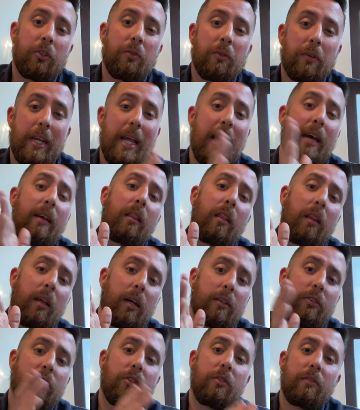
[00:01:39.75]
You net
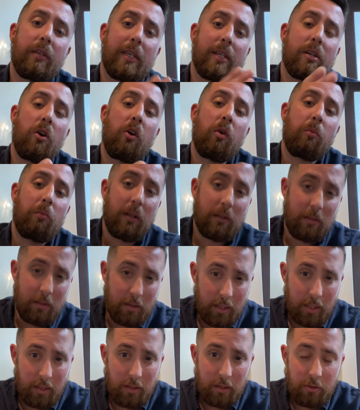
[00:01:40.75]
less, you take home less
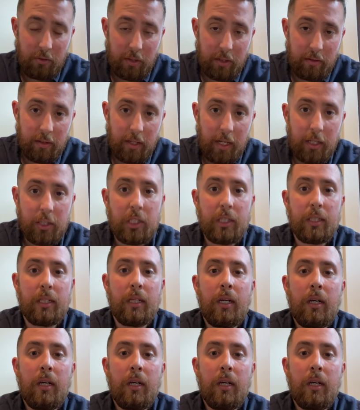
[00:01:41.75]
at the end of the transaction,